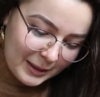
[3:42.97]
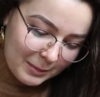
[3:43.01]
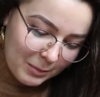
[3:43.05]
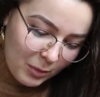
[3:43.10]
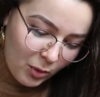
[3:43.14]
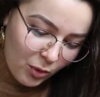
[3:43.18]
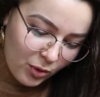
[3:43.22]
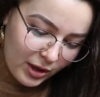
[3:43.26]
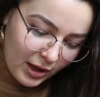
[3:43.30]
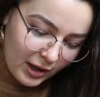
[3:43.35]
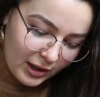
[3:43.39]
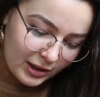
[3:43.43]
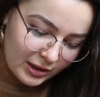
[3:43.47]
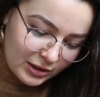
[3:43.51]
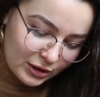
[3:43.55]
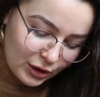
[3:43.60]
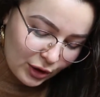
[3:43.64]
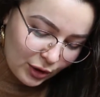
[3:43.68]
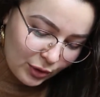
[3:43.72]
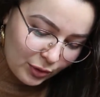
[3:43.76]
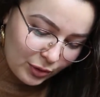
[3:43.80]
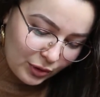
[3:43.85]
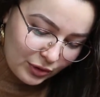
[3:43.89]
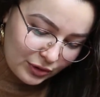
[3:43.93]
small yarn
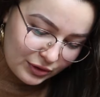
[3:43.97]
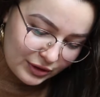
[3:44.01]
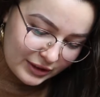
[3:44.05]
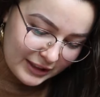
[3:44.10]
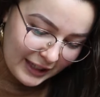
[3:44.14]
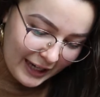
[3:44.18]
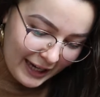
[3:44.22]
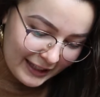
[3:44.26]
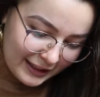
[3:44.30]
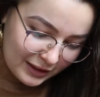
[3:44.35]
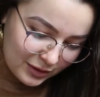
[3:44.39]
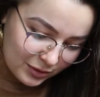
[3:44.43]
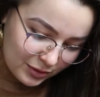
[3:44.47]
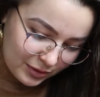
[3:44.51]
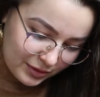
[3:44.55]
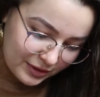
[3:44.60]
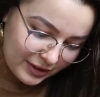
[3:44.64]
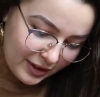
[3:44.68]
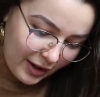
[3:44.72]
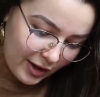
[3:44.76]
dolls or tassels,